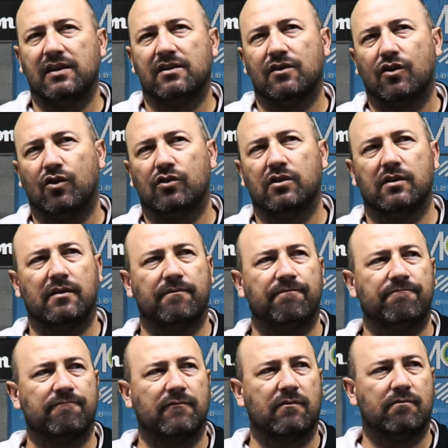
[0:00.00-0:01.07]
not
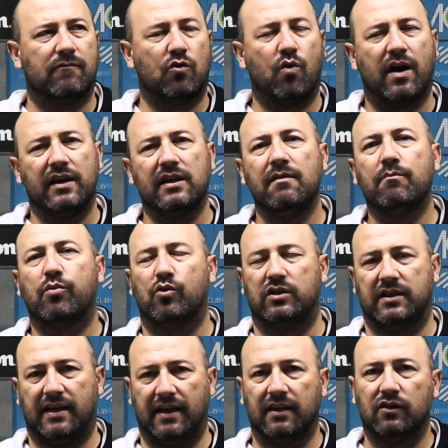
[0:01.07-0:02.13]
quite
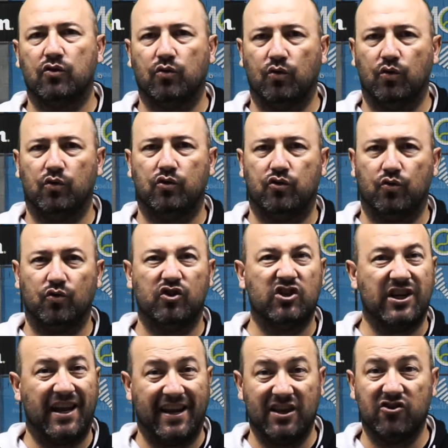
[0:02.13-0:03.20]
important to
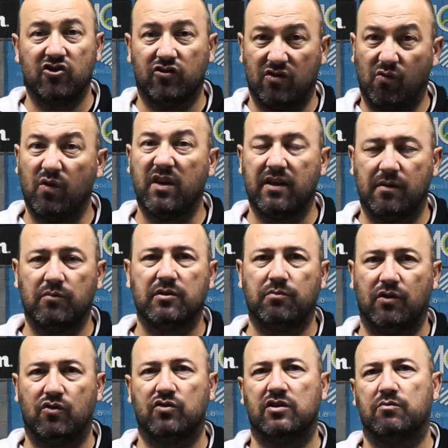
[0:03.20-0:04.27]
change the rhythms,
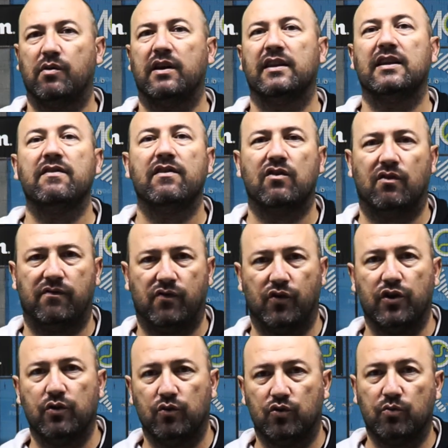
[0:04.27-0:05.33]
because it's very difficult
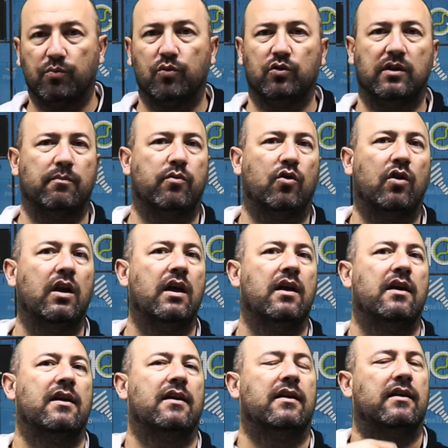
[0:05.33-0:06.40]
for you to put the ball
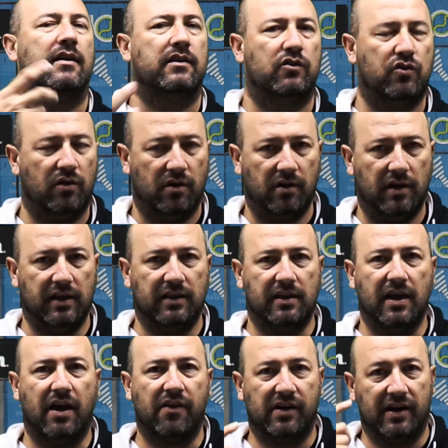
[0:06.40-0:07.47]
in
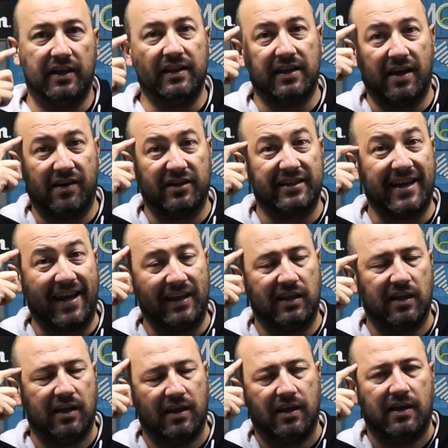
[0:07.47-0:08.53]
the other
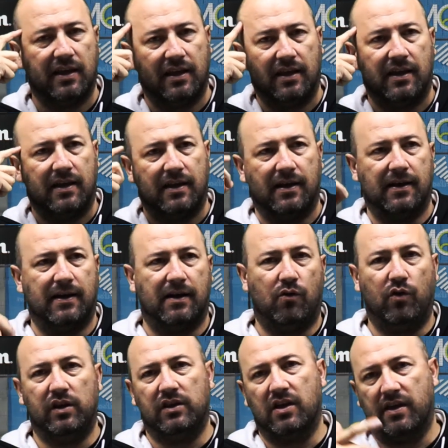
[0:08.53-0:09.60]
side
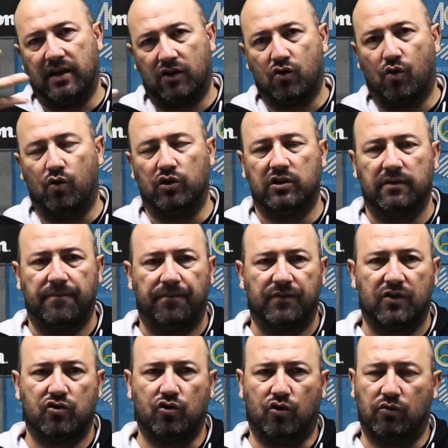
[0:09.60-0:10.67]
or in the other court.
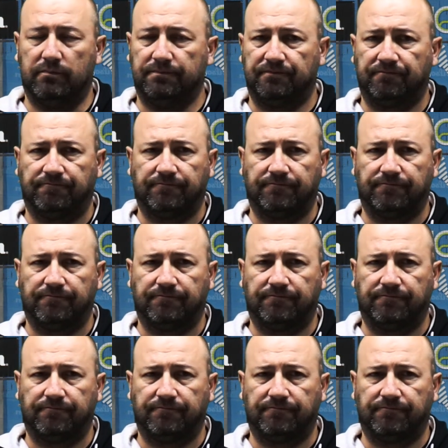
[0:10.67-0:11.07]
So